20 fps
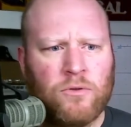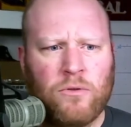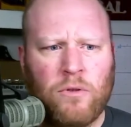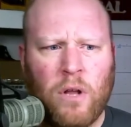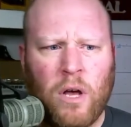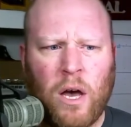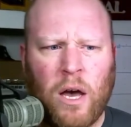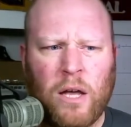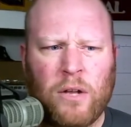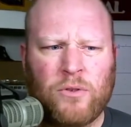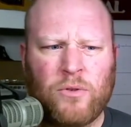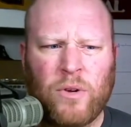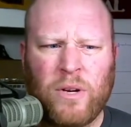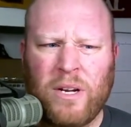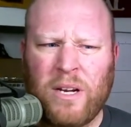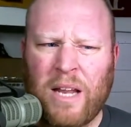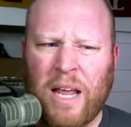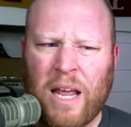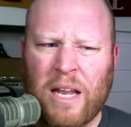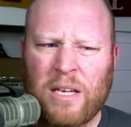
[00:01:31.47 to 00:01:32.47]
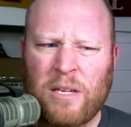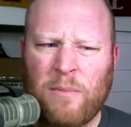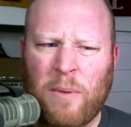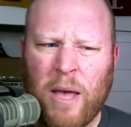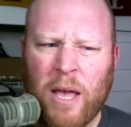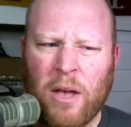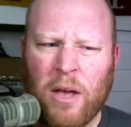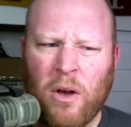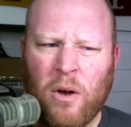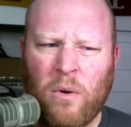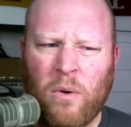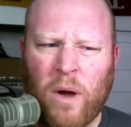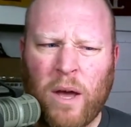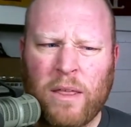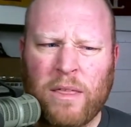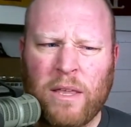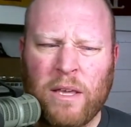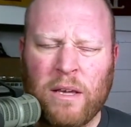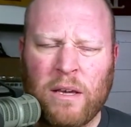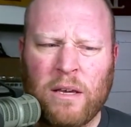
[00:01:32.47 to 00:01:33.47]
Trinidad and Tobago, I
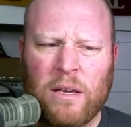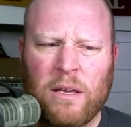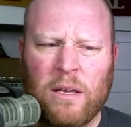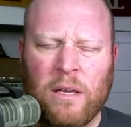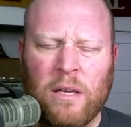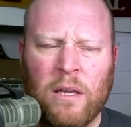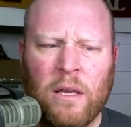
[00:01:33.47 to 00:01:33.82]
think.